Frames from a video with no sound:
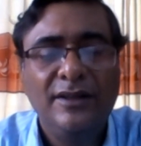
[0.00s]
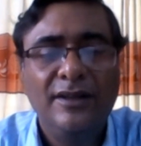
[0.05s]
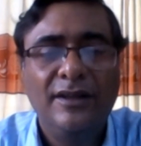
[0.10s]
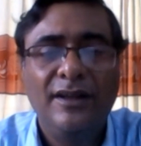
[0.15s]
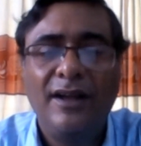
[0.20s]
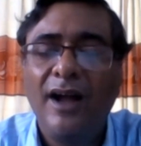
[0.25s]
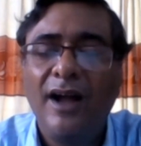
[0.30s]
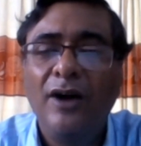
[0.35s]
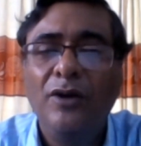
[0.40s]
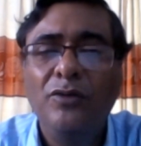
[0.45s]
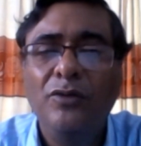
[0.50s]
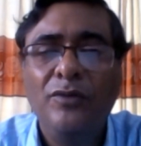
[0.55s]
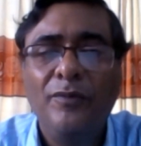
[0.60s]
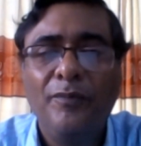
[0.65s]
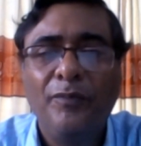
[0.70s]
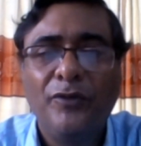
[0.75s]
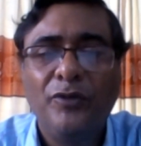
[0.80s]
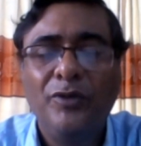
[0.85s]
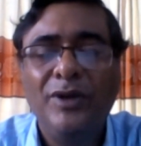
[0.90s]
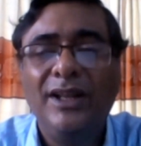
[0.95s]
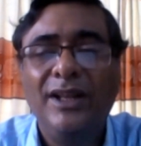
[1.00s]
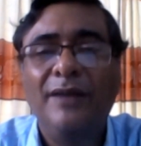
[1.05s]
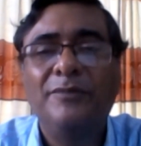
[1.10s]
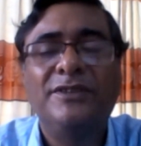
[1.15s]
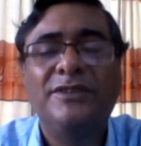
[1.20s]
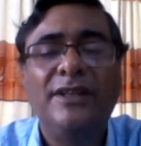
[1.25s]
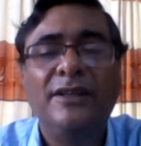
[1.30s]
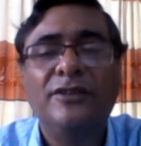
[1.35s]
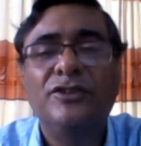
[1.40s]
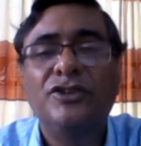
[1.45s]
How? When I'm
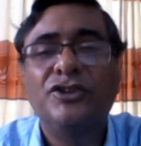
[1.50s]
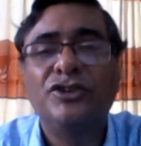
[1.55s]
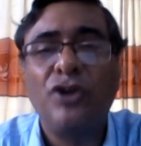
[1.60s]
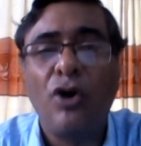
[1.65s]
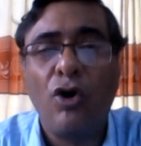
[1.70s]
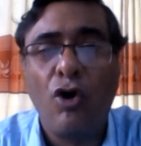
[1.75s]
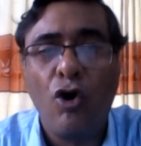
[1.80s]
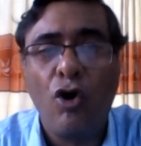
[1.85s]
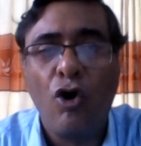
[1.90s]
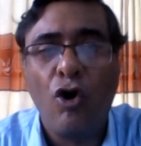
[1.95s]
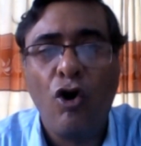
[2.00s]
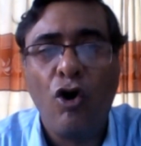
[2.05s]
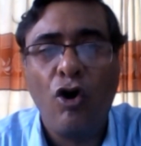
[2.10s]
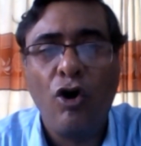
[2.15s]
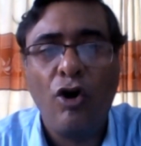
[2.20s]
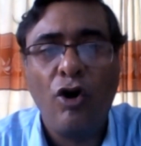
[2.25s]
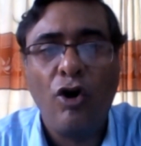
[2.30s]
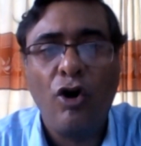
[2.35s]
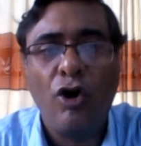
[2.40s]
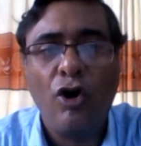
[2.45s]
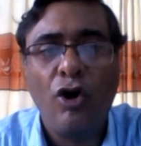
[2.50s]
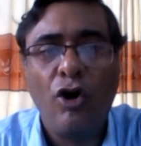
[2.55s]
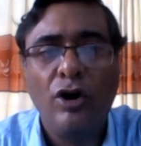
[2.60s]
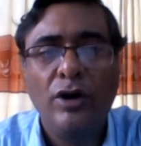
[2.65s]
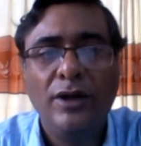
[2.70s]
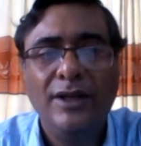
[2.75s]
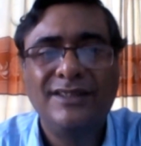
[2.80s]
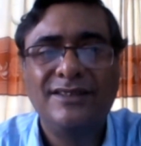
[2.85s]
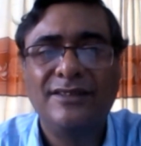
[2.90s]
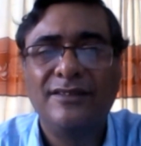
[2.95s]
saying saw,
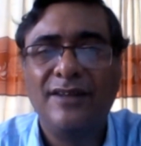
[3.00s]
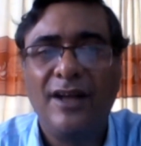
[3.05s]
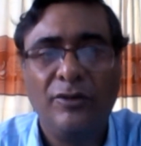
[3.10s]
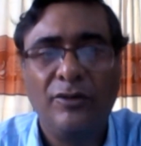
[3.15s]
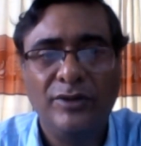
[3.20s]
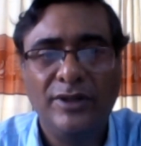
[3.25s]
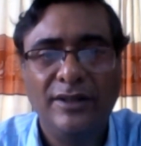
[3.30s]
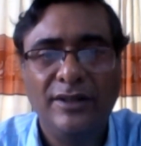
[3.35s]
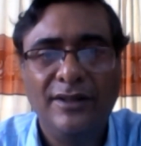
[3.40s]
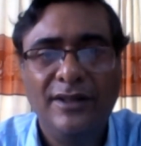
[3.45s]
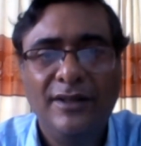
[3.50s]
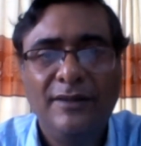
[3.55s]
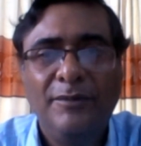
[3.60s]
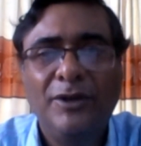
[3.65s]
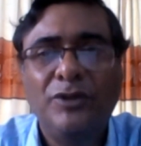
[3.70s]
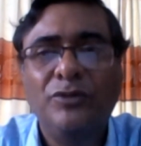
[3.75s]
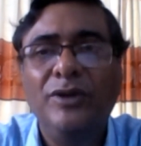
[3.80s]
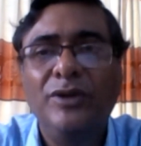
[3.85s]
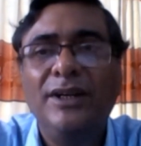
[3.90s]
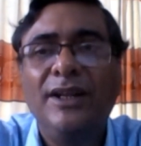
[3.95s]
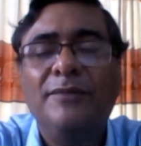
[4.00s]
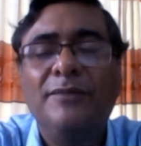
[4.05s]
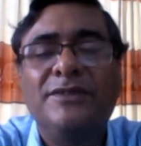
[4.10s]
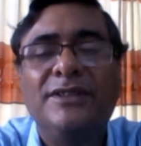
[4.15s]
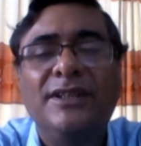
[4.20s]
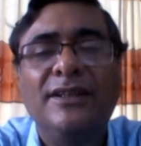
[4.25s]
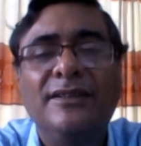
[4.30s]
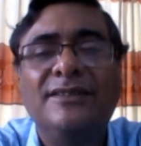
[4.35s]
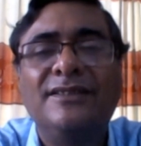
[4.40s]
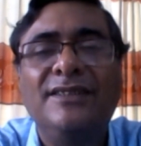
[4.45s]
it's rounded. But when I'm
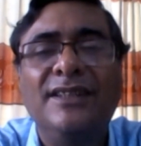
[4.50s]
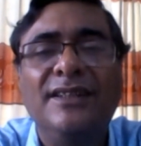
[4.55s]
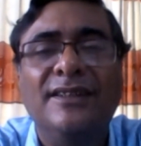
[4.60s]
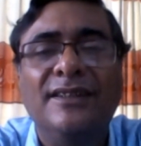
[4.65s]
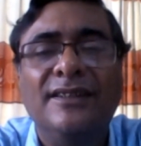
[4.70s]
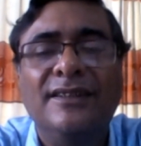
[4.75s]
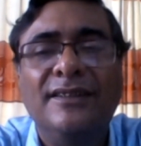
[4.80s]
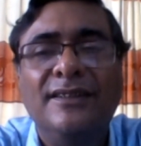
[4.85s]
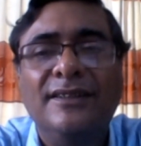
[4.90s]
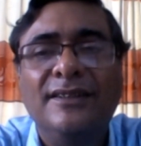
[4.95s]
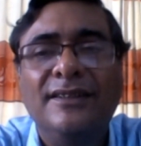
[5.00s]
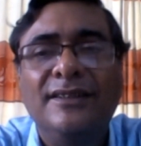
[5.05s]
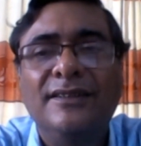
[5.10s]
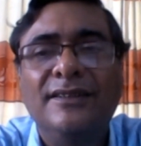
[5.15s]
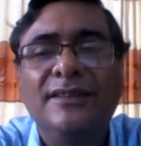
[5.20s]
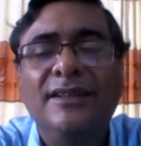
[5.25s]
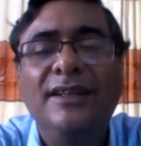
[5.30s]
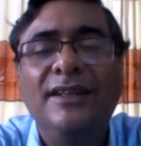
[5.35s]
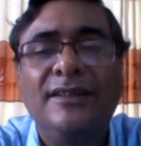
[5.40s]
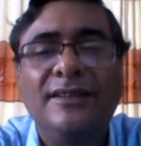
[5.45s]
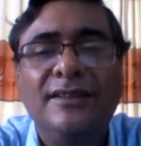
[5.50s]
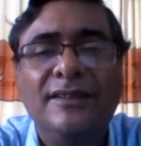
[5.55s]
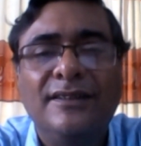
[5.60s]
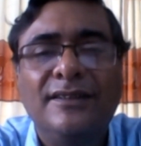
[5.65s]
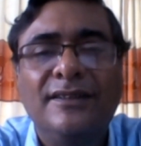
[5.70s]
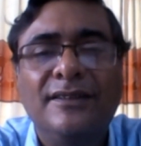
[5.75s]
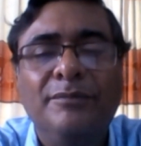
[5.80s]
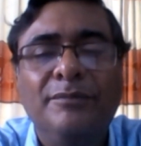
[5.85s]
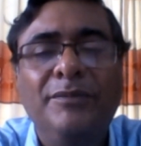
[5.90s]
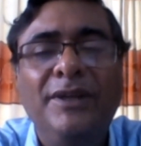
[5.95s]
saying sin, hit,
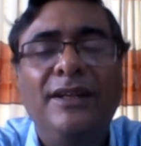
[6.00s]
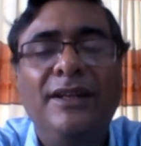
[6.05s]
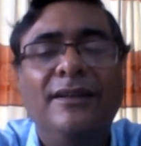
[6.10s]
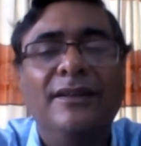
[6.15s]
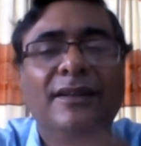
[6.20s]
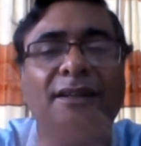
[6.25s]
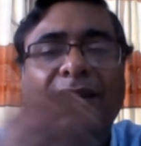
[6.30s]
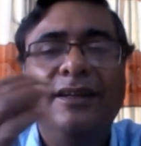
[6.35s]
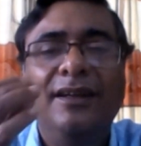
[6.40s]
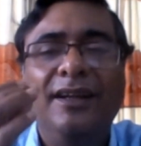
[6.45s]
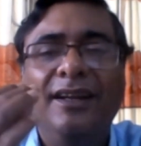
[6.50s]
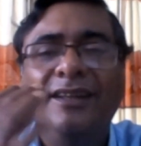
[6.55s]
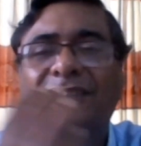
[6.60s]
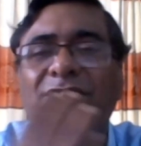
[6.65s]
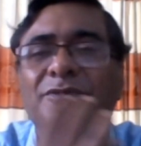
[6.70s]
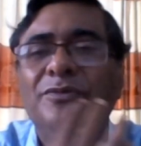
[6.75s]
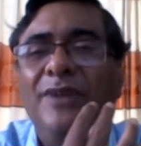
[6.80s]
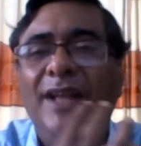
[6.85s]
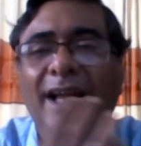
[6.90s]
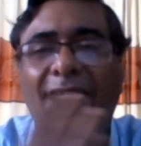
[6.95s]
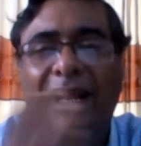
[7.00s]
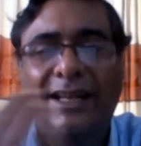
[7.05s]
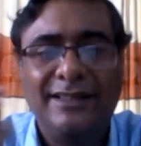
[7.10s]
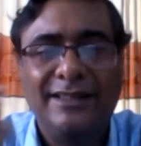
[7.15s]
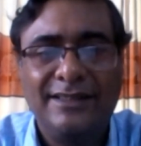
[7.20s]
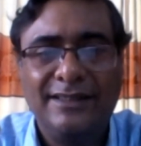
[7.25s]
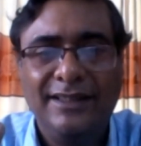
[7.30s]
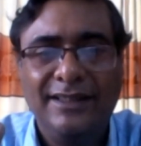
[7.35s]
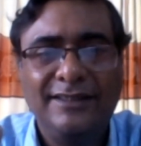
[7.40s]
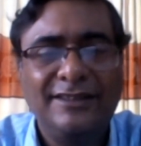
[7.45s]
mill, it's
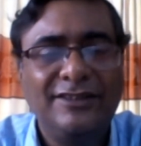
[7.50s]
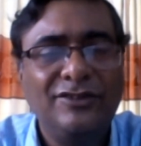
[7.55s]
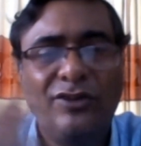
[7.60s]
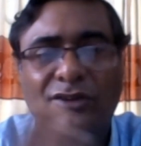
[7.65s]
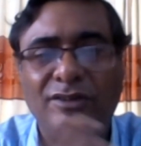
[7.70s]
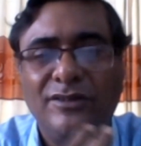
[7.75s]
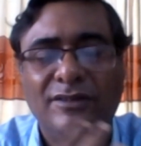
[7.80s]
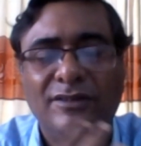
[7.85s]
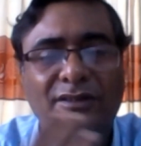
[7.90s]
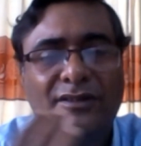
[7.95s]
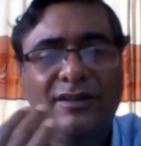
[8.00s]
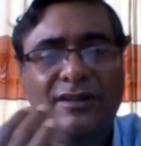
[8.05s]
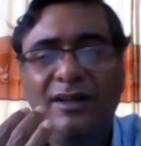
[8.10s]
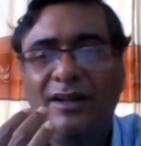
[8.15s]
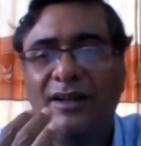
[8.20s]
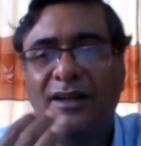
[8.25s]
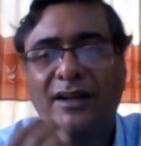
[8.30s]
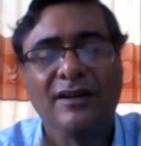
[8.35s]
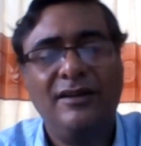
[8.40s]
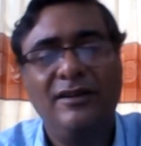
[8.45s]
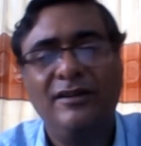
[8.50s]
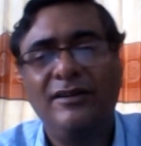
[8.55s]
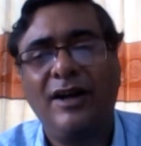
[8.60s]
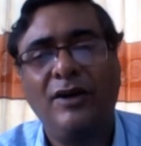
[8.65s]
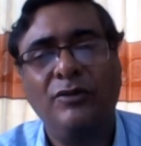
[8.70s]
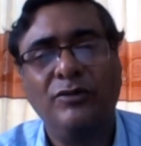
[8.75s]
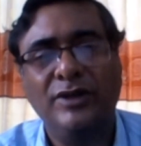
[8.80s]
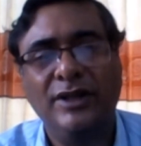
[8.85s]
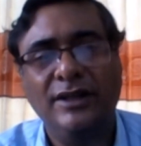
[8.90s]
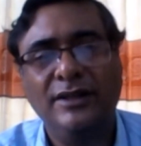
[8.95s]
flat. It's not
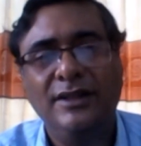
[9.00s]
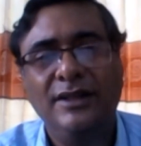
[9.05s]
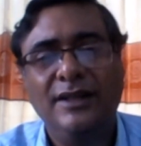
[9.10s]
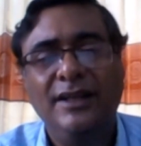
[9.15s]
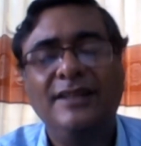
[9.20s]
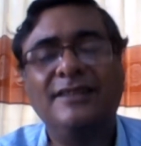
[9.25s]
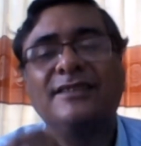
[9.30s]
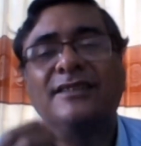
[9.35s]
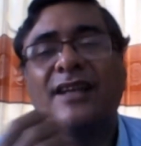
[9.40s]
rounded. It's